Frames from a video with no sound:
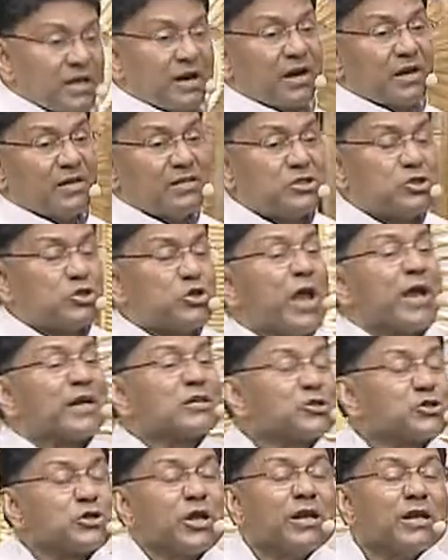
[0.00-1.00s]

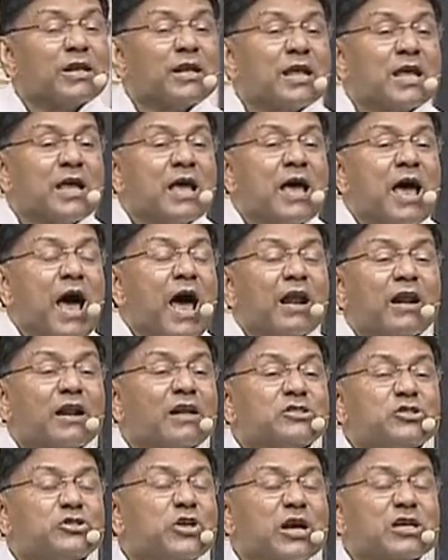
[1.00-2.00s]
rejection, and
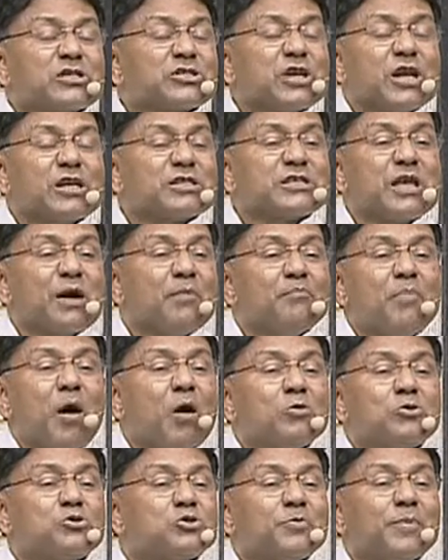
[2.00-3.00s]
rejections are
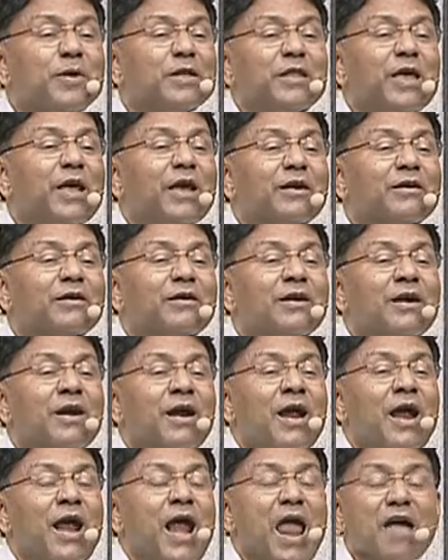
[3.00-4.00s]
bound to be there.
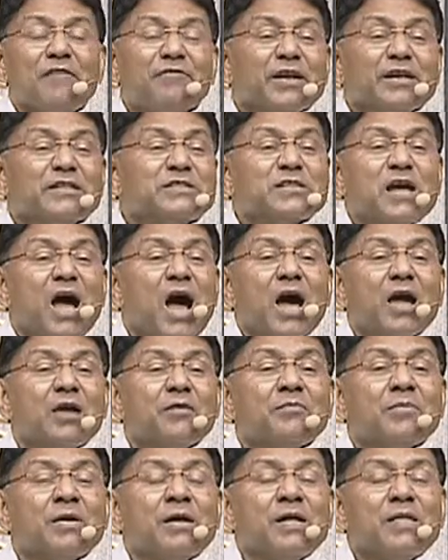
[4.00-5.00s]
Every
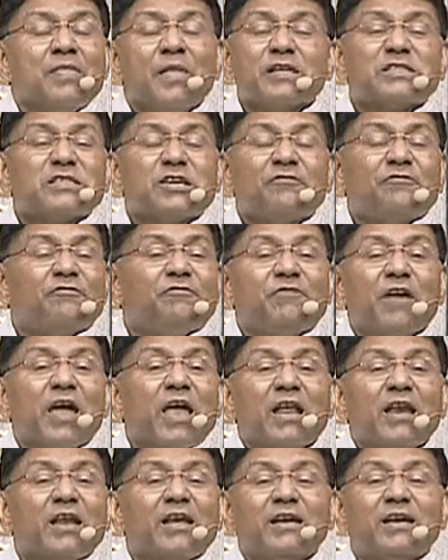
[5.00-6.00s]
time there's a
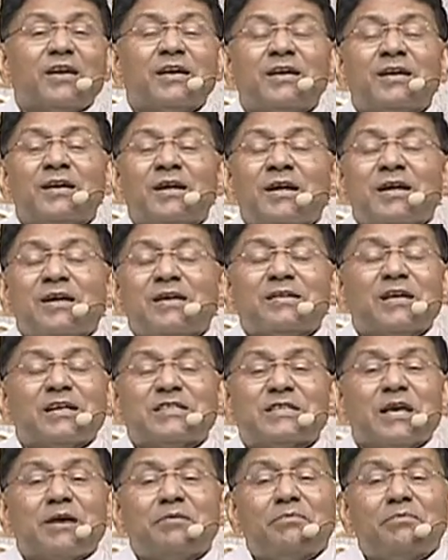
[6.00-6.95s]
failure, there's a